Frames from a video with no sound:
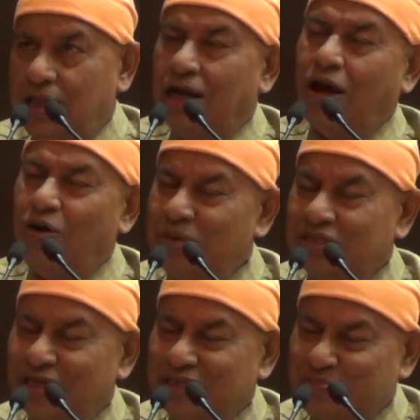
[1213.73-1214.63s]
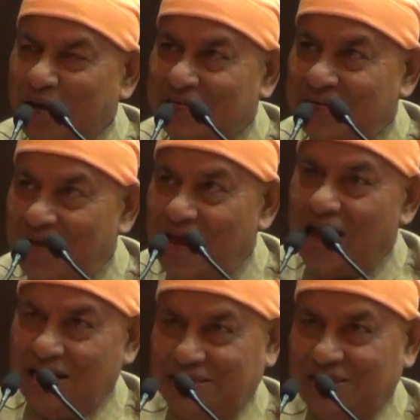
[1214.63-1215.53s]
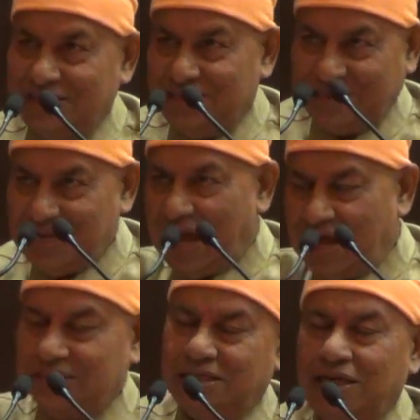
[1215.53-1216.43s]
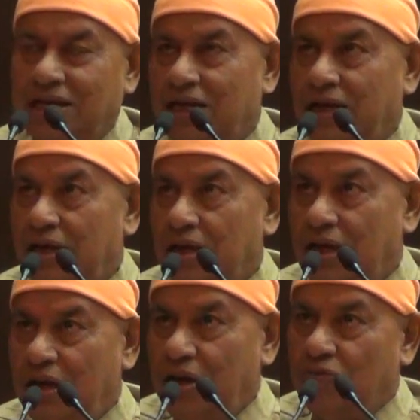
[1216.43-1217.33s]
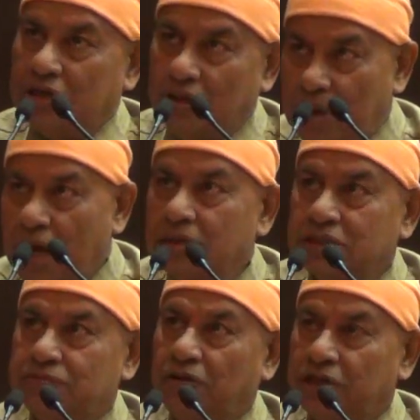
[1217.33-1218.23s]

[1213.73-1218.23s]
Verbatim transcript: that how much respect he has, she has for the monuments,